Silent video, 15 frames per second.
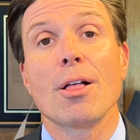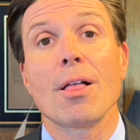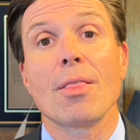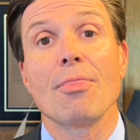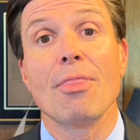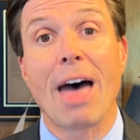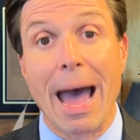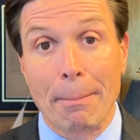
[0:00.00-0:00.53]

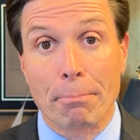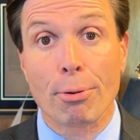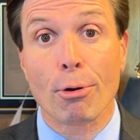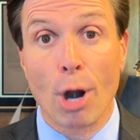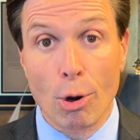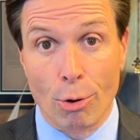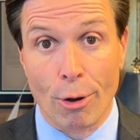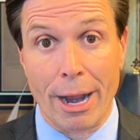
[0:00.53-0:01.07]
That
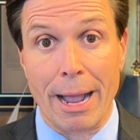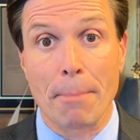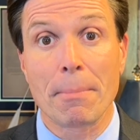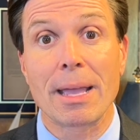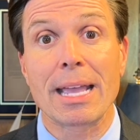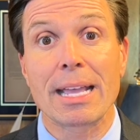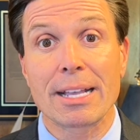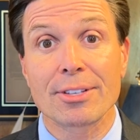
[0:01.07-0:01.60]
program
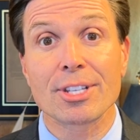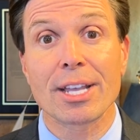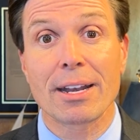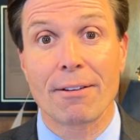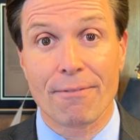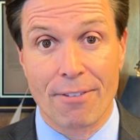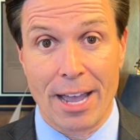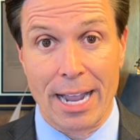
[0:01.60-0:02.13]
is in
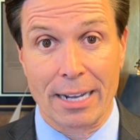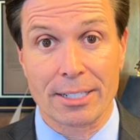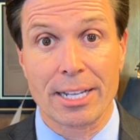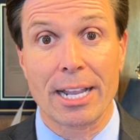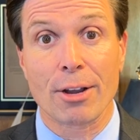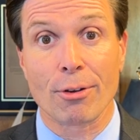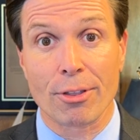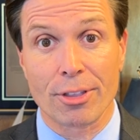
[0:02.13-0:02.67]
effect
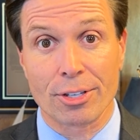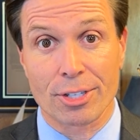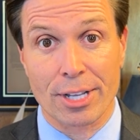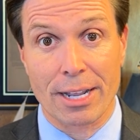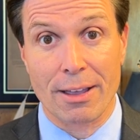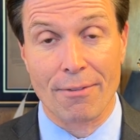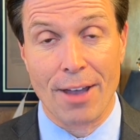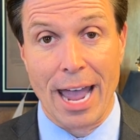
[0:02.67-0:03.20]
here in the
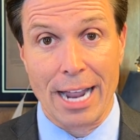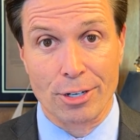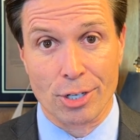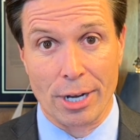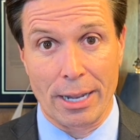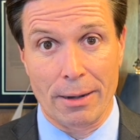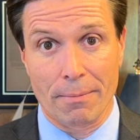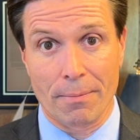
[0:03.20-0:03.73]
City of
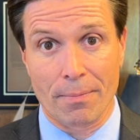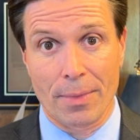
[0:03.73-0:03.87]
Ashland.